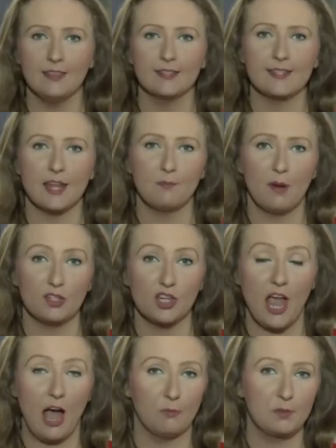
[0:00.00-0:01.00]
And the state
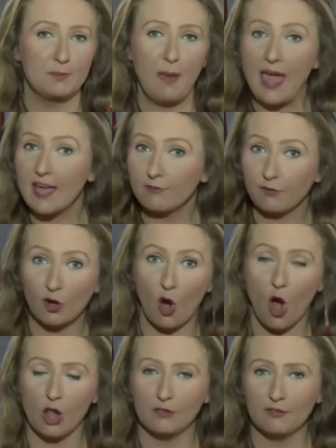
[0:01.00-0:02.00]
budget helps pay for
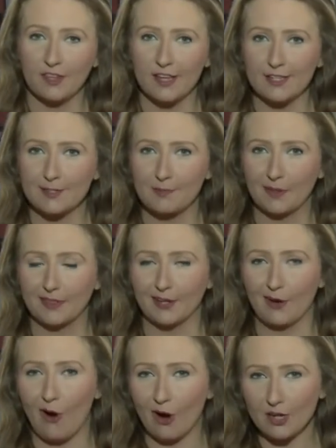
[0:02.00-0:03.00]
all of this, but
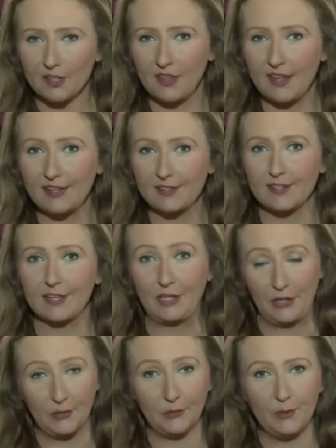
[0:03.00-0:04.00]
there are things that
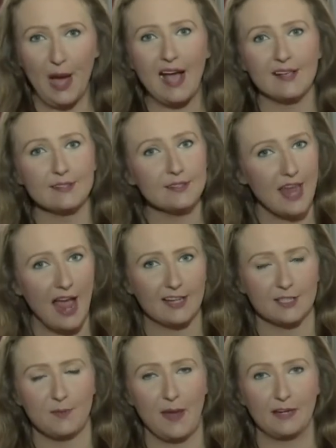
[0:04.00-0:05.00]
you as a
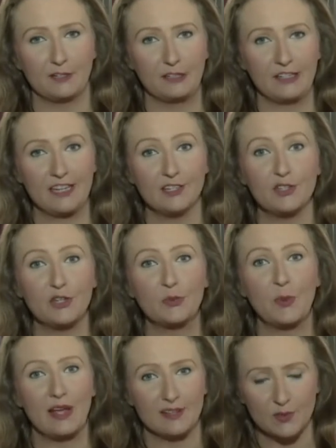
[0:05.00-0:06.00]
taxpayer can
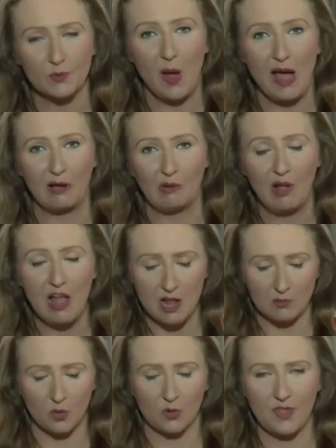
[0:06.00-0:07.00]
do as well.
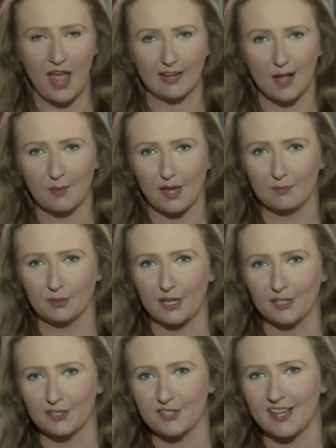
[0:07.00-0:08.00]
More on that coming up
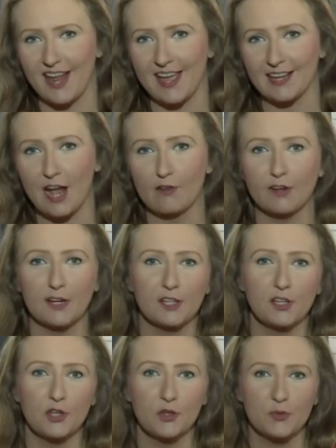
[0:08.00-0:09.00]
later today. Covering
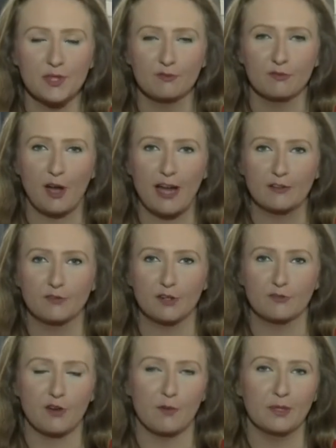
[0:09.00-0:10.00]
the news in
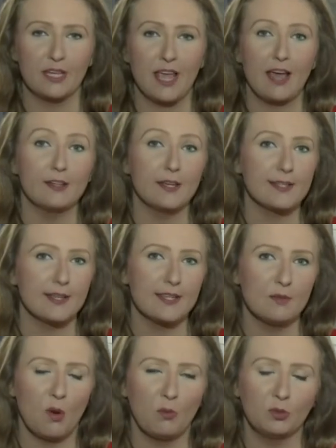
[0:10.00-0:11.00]
Frankfort from the
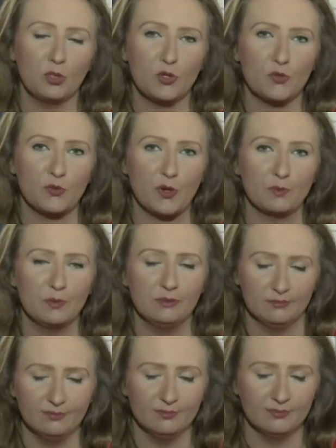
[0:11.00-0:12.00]
LHCT Mobile Newsroom.
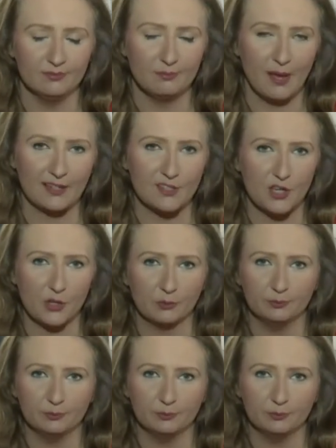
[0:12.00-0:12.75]
Back to